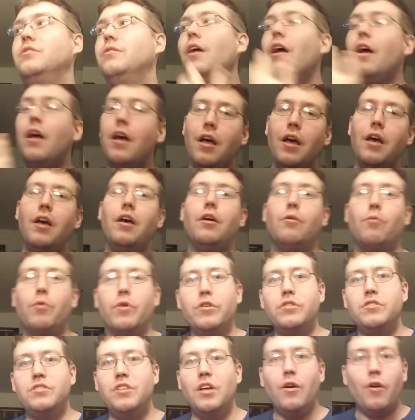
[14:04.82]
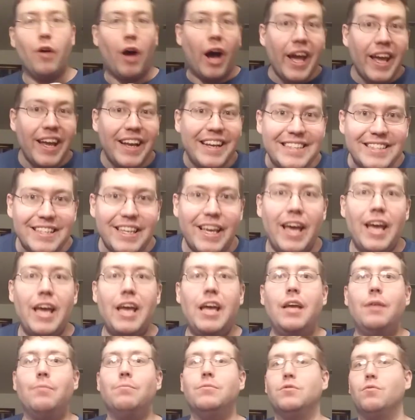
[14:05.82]
And where's Ike's
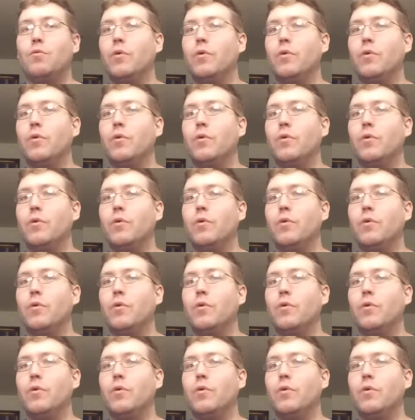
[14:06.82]
games?